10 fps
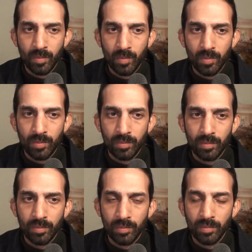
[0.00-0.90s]

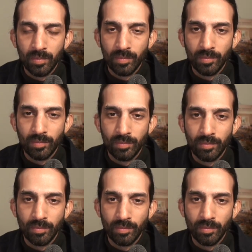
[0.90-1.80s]

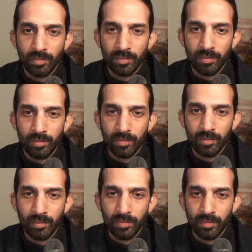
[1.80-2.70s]

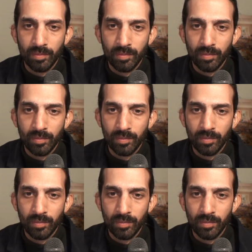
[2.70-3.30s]
This person isn't speaking.